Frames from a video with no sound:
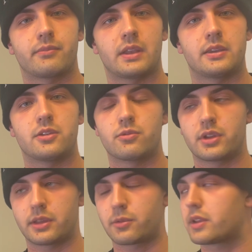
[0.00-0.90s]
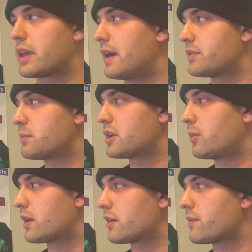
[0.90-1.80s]
you really have to be
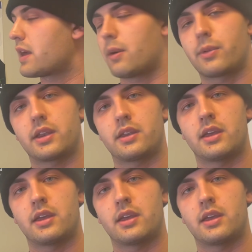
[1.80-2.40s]
aware of that when